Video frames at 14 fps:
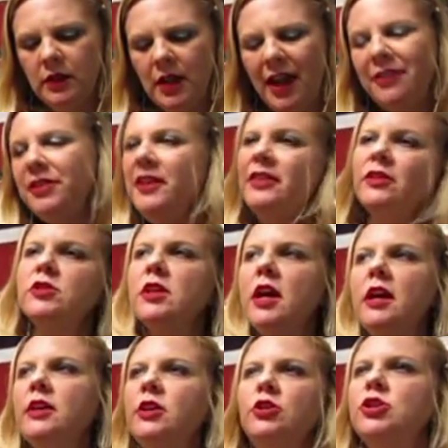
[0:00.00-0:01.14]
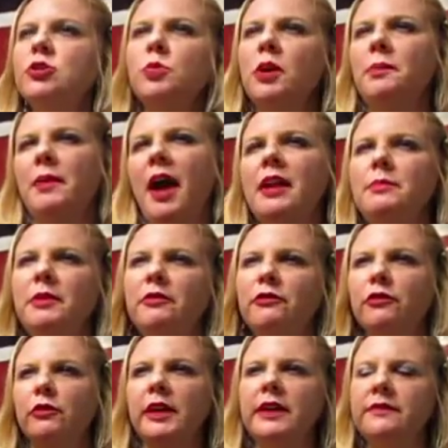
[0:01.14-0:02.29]
I think there's you just want to kind of be
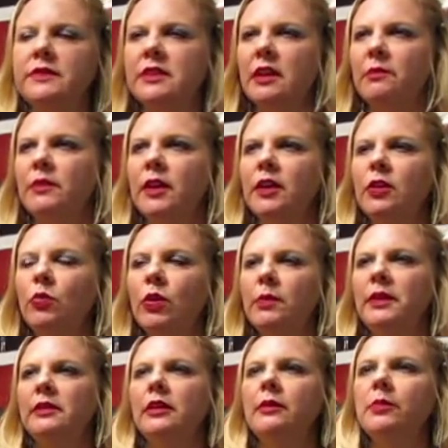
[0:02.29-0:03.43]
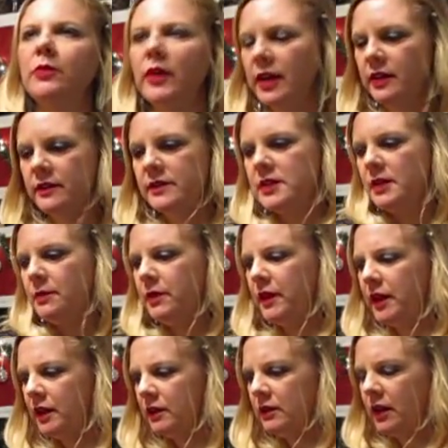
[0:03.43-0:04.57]
free of something. You want to be liberated of
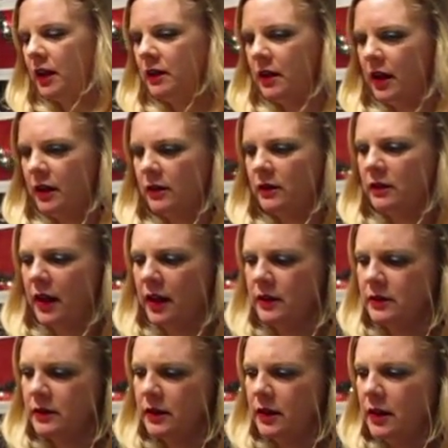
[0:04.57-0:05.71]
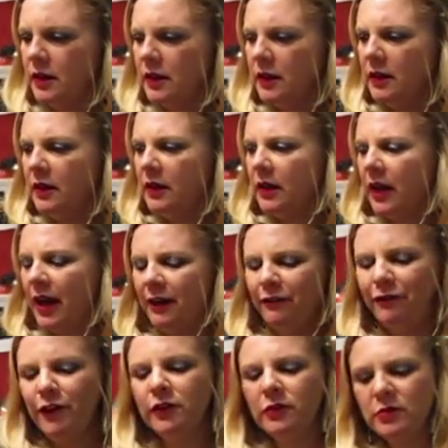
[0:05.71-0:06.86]
something and kind of
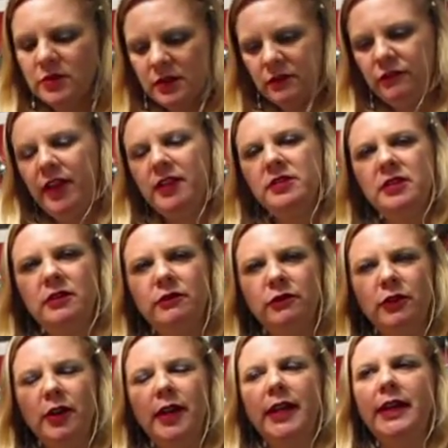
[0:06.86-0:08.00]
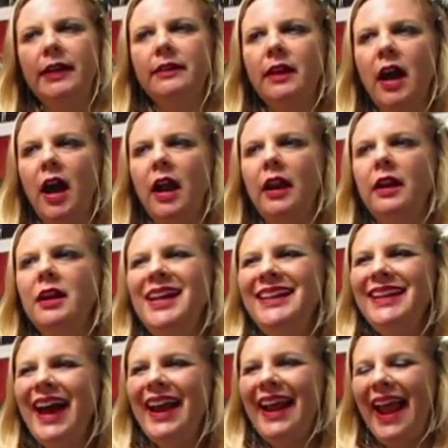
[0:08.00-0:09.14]
footloose and fancy free and not
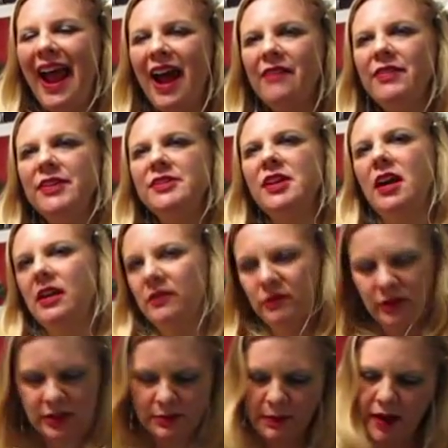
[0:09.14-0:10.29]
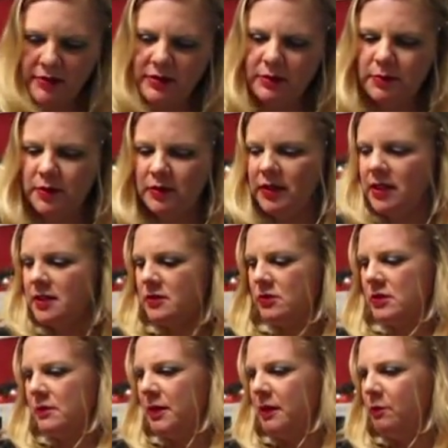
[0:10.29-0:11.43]
have a ton of responsibilities or
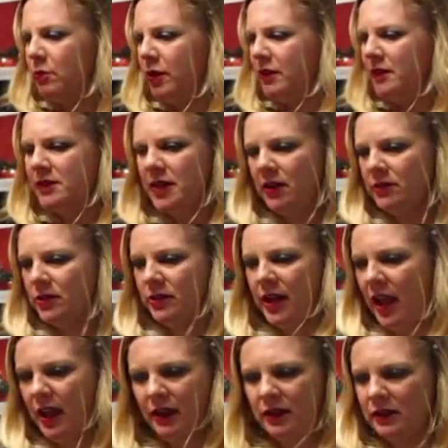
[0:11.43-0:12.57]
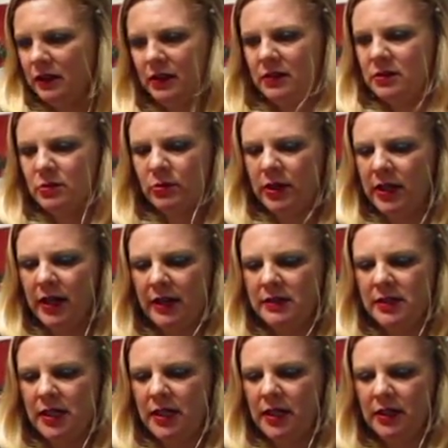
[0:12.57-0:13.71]
somebody breathing down your neck in
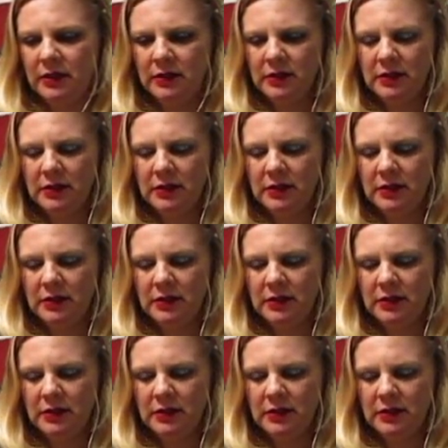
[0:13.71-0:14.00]
2019.